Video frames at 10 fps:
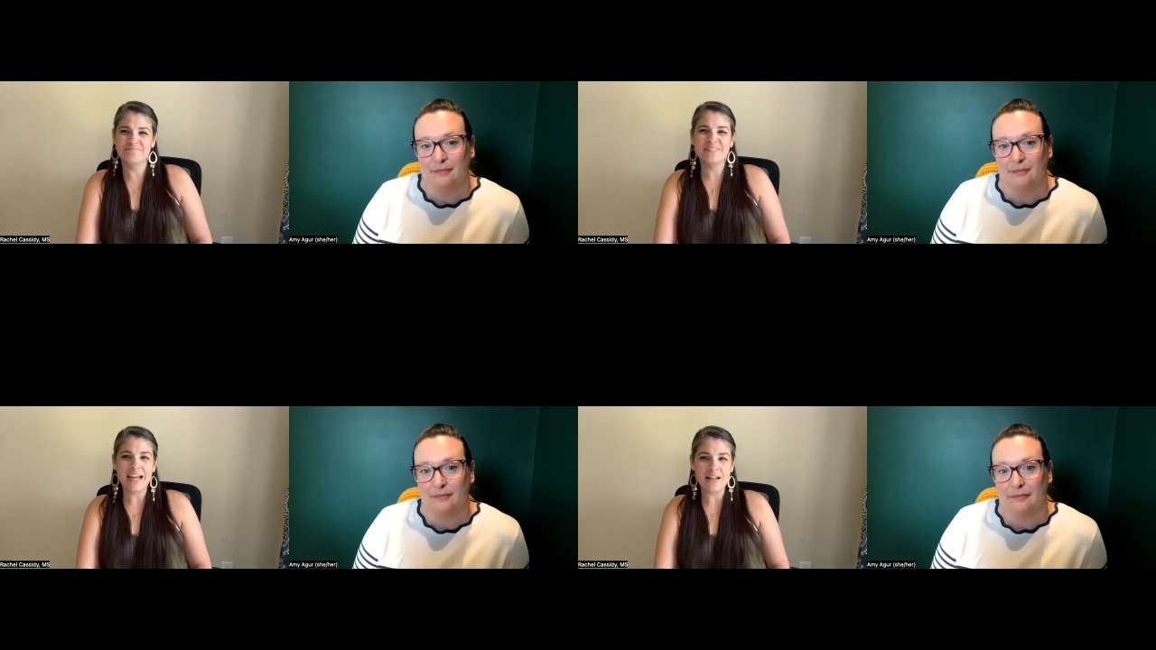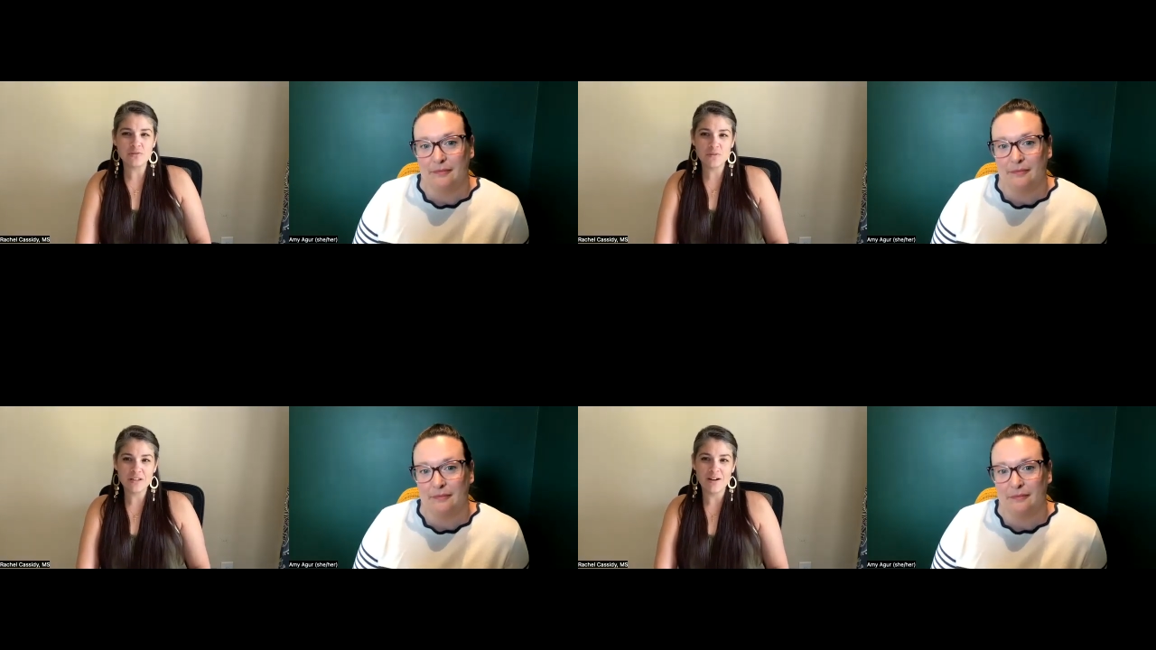
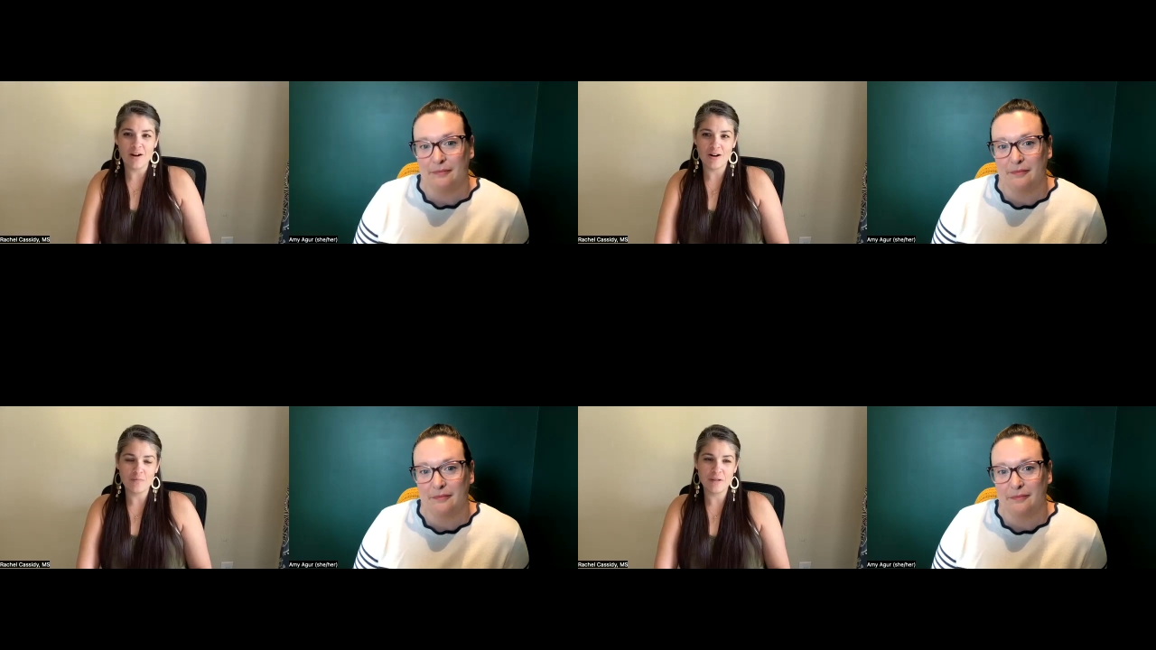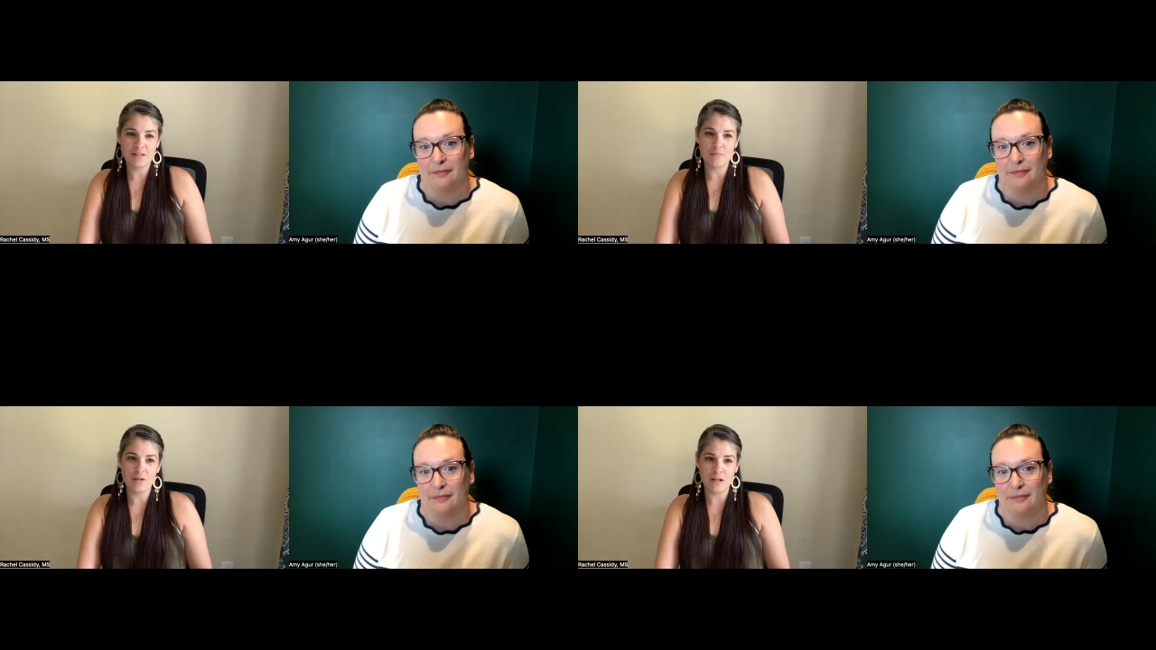Speaker 1: That's really hard
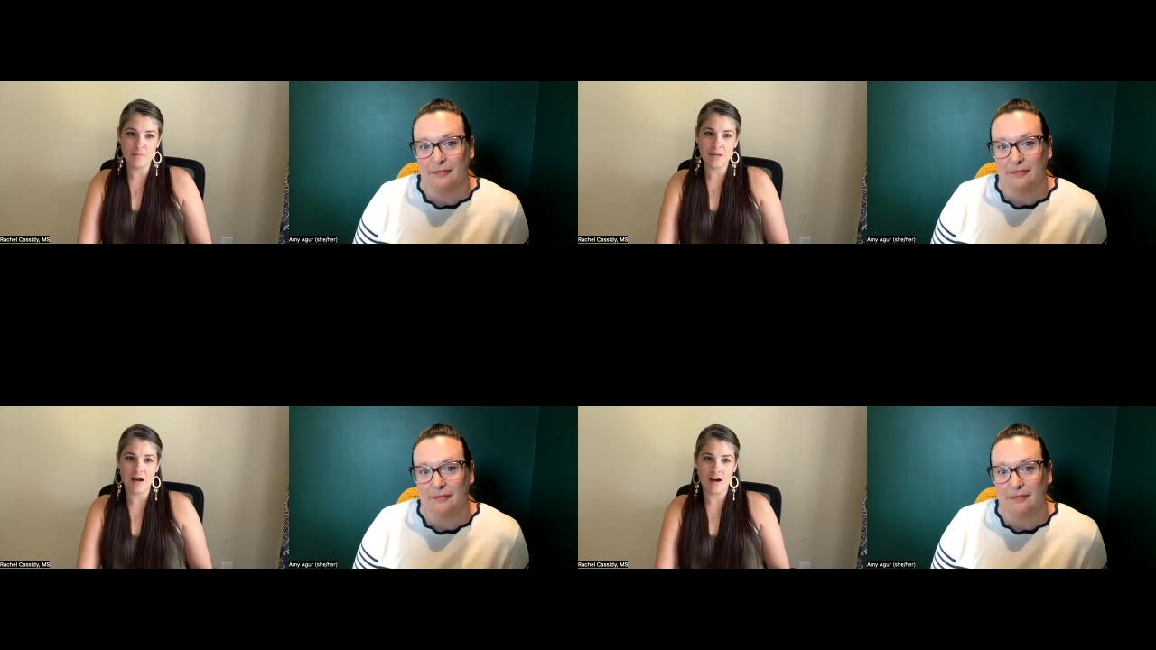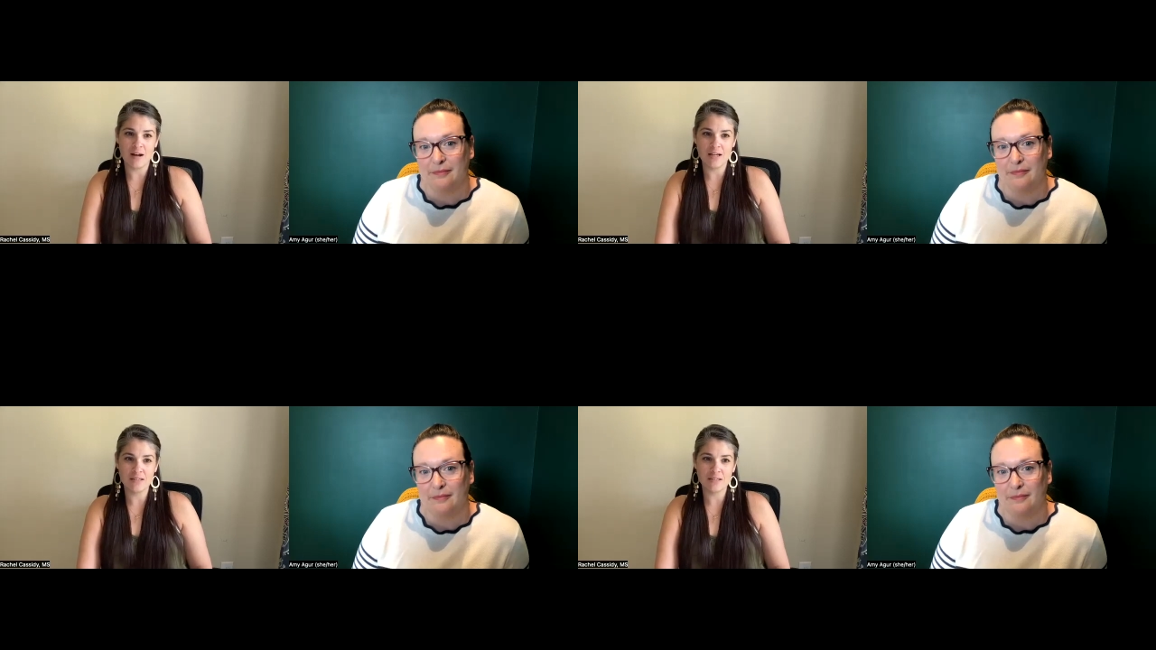because I'm going to be
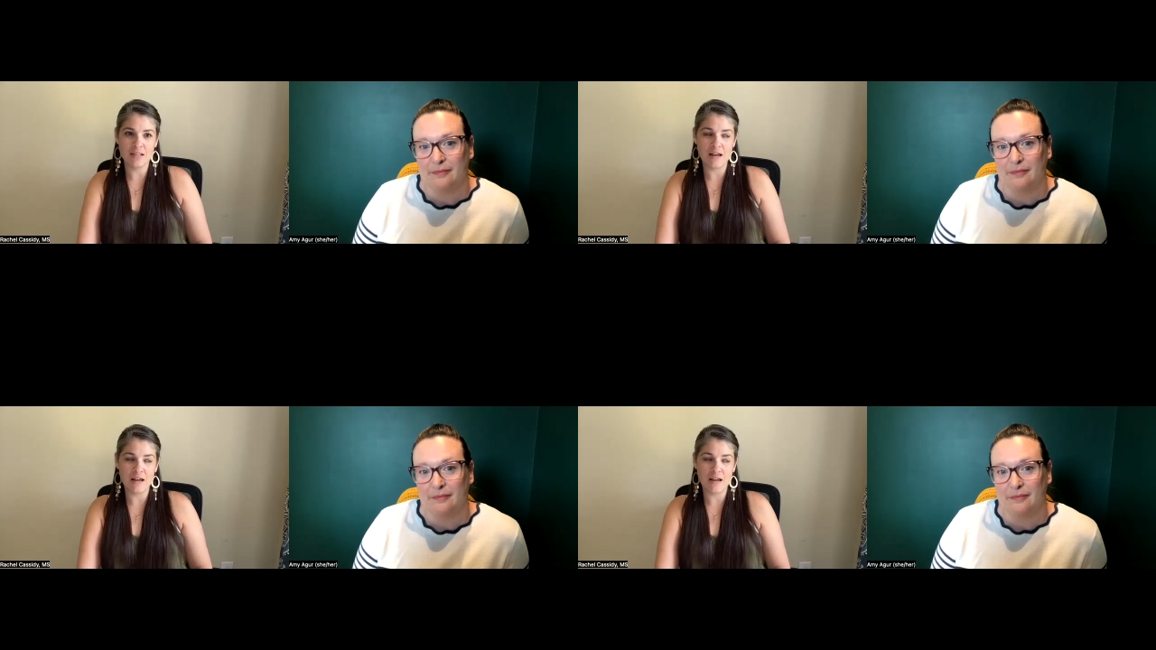honest